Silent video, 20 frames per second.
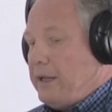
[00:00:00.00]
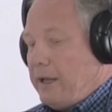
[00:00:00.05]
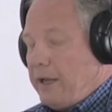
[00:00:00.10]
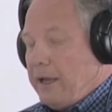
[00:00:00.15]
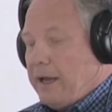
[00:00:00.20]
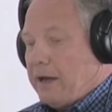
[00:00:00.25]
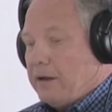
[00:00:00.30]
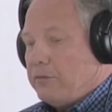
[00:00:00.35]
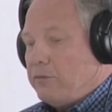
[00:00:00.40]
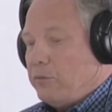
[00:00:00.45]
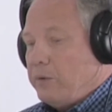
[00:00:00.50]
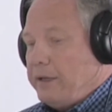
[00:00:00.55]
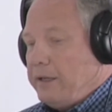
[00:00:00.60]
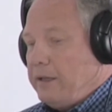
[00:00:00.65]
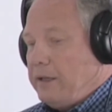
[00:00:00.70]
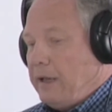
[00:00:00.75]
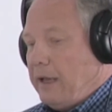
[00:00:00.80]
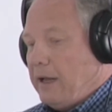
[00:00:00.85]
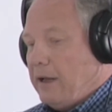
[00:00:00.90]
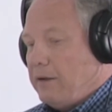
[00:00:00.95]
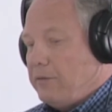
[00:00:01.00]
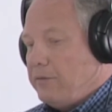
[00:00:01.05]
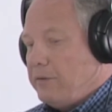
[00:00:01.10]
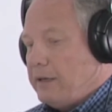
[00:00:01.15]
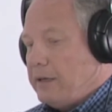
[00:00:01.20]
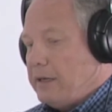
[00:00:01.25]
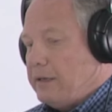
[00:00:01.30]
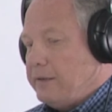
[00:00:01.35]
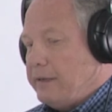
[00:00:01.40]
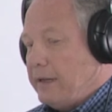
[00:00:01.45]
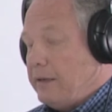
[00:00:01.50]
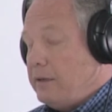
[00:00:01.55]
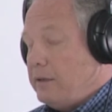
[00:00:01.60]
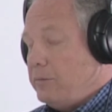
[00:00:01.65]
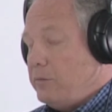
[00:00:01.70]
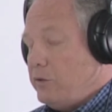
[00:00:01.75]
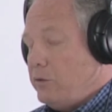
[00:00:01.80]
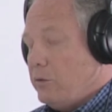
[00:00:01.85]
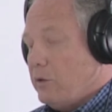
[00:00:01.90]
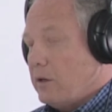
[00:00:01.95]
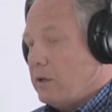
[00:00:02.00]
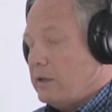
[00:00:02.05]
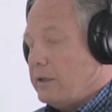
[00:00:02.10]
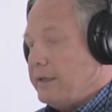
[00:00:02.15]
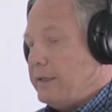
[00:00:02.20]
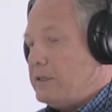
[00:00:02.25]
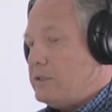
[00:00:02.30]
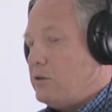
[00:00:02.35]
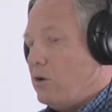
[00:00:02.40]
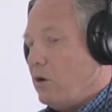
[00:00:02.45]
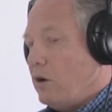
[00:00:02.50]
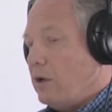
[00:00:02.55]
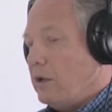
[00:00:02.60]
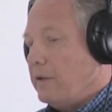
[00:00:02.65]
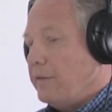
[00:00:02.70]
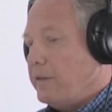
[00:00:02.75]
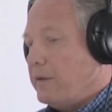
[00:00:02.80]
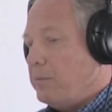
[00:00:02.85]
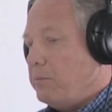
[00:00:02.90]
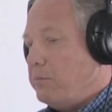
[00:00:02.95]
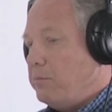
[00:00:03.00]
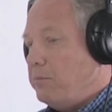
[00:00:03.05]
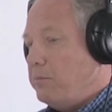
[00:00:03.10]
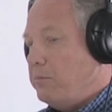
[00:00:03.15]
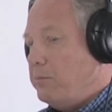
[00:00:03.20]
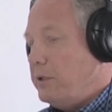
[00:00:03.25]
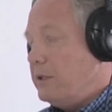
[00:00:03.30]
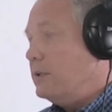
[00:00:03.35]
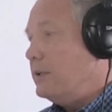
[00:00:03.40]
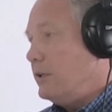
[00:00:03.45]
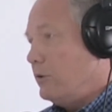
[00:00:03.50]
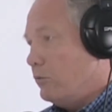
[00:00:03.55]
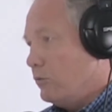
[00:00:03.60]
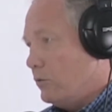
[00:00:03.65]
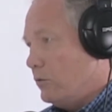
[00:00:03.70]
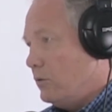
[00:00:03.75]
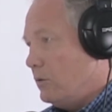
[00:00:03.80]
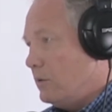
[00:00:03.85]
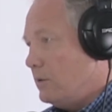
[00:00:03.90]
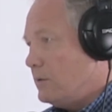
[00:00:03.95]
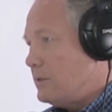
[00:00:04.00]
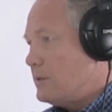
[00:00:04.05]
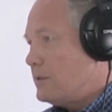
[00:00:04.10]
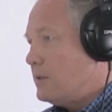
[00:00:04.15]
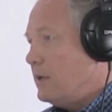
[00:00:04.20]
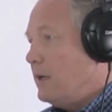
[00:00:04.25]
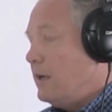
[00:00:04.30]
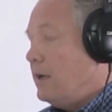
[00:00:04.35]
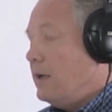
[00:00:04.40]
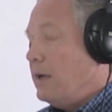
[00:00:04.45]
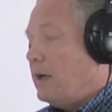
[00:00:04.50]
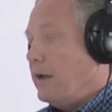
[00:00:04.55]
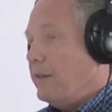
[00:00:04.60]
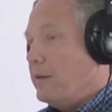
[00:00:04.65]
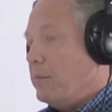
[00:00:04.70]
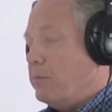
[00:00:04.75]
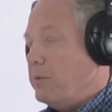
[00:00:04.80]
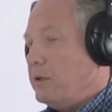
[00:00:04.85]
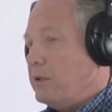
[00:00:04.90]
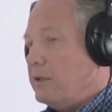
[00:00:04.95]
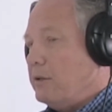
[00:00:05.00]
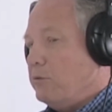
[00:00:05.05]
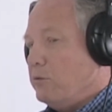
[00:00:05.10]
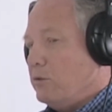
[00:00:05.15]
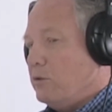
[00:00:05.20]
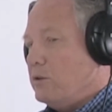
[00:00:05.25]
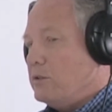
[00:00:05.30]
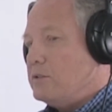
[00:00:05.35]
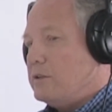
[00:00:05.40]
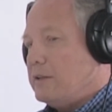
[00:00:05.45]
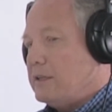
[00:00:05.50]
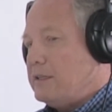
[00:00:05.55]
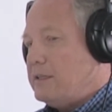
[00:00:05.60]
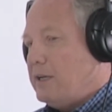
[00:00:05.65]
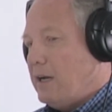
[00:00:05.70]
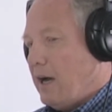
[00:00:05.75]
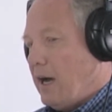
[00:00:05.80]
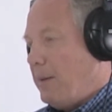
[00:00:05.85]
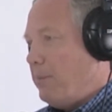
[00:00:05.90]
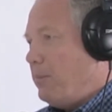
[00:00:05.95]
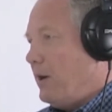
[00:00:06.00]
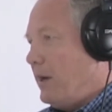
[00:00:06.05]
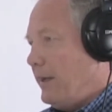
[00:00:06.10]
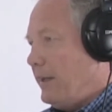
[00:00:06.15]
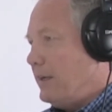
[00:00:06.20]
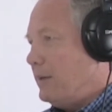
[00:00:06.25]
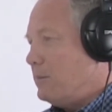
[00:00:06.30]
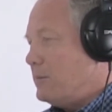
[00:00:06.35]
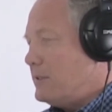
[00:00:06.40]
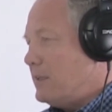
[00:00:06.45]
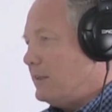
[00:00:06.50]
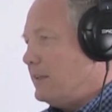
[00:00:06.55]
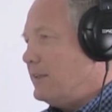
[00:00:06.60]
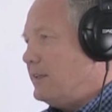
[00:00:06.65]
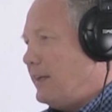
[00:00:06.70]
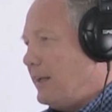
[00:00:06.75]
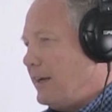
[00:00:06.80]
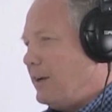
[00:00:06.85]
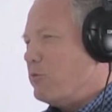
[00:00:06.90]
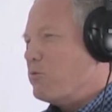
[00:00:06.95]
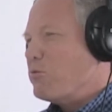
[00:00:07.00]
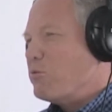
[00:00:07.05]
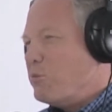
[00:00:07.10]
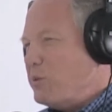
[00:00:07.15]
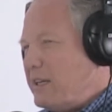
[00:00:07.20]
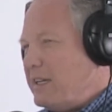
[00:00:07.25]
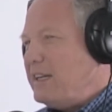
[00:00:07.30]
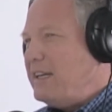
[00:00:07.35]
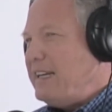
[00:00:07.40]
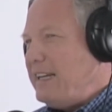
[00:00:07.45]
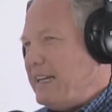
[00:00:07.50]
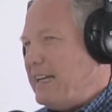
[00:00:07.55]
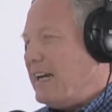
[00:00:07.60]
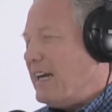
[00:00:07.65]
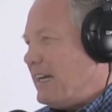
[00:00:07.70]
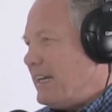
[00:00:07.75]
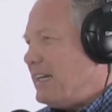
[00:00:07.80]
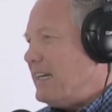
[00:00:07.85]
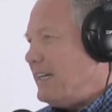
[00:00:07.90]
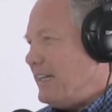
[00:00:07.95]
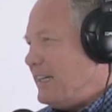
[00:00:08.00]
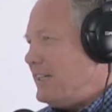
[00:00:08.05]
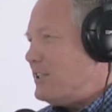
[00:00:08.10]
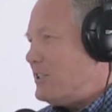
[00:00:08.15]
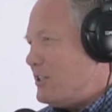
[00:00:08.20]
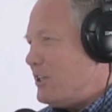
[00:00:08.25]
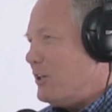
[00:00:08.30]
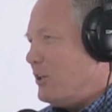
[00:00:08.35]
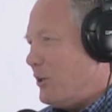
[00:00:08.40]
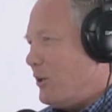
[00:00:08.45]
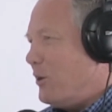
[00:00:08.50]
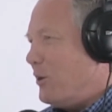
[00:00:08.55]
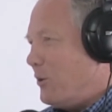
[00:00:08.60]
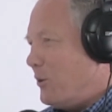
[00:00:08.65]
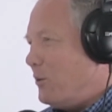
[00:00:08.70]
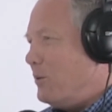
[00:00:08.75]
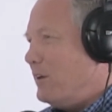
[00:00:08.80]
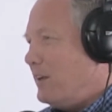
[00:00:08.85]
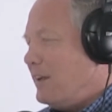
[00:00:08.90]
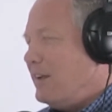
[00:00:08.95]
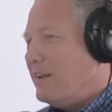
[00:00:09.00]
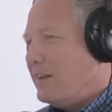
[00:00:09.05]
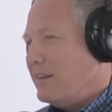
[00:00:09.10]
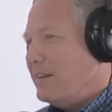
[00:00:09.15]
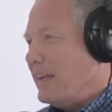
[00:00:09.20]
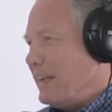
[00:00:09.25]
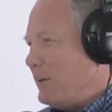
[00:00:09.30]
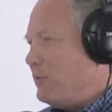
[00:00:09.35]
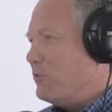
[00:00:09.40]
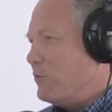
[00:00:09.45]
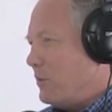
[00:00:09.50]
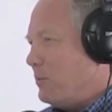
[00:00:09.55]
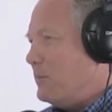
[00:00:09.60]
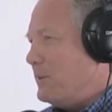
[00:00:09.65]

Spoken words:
have an addendum to our lease called the building rules. And the building rules are the top items that the tenant really kind of needs to know, like from